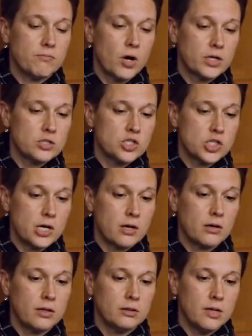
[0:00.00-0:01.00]
market
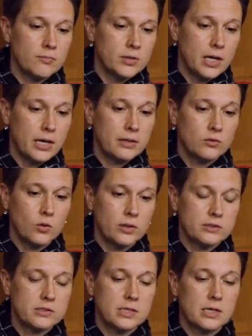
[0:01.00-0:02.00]
share, alumni
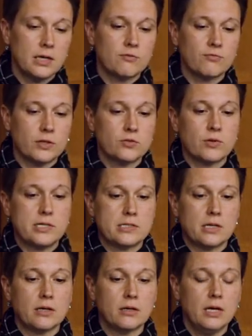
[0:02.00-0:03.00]
loyalty, and
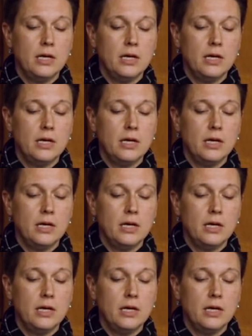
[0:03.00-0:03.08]
fundraising.